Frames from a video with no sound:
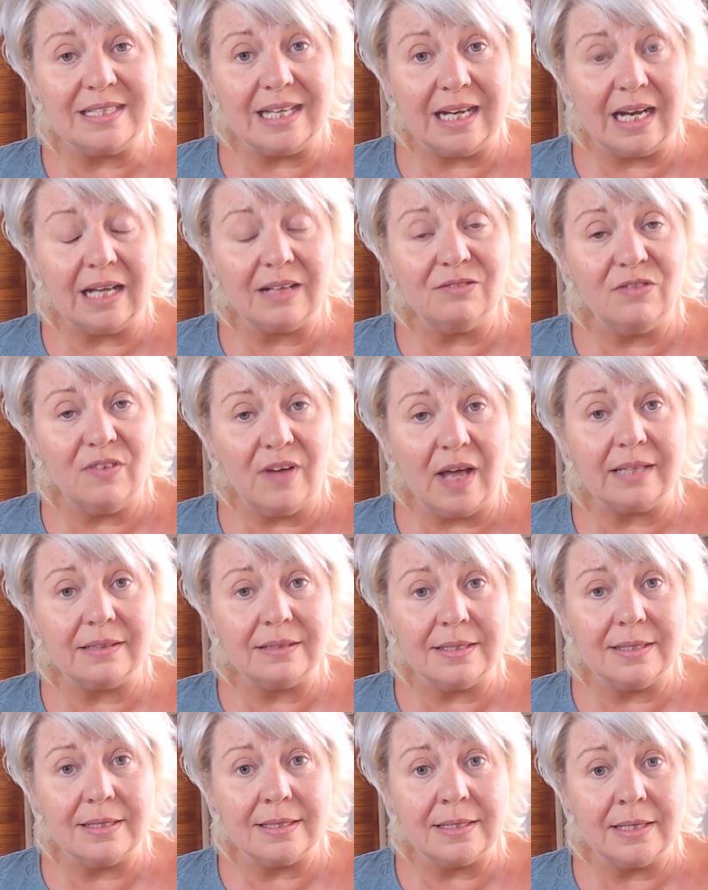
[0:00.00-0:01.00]
in
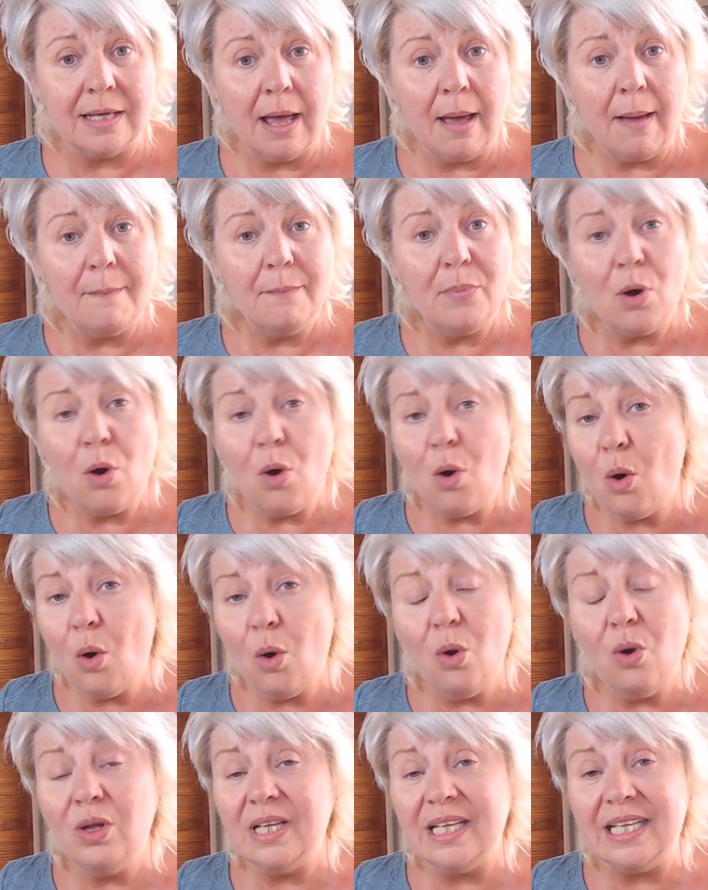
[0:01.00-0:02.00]
advance. But
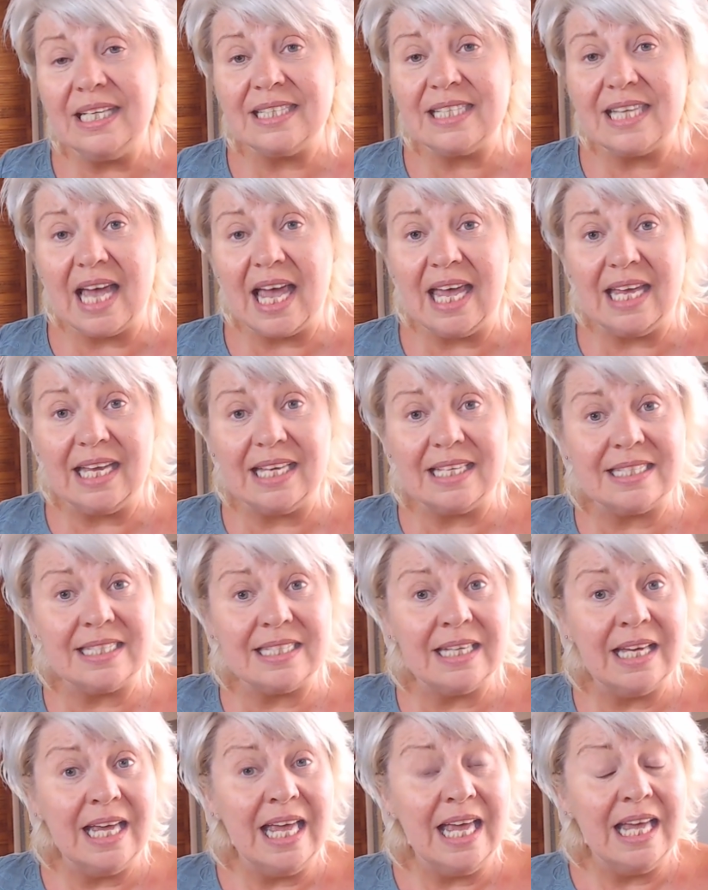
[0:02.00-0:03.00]
all it takes